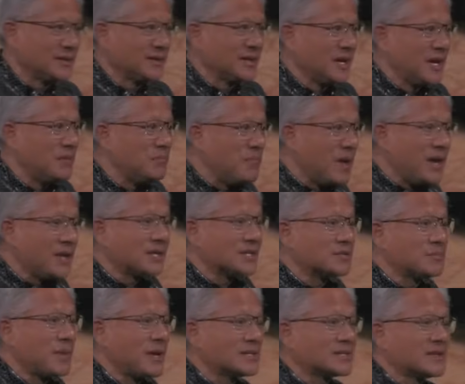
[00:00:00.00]
and make its
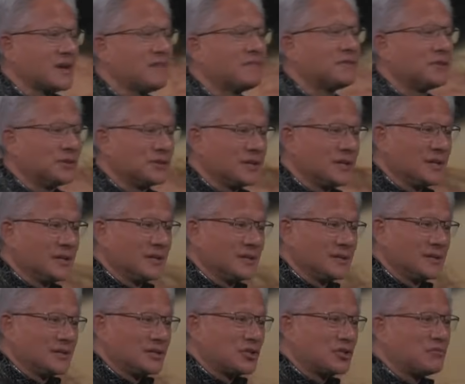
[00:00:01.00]
best effort
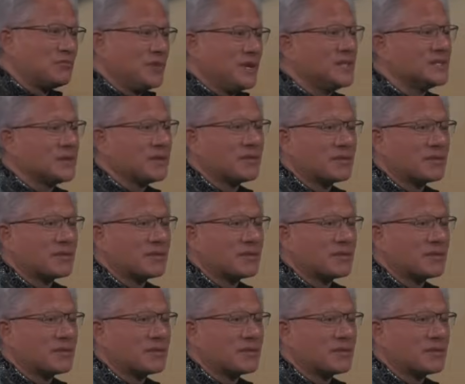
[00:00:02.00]
to reason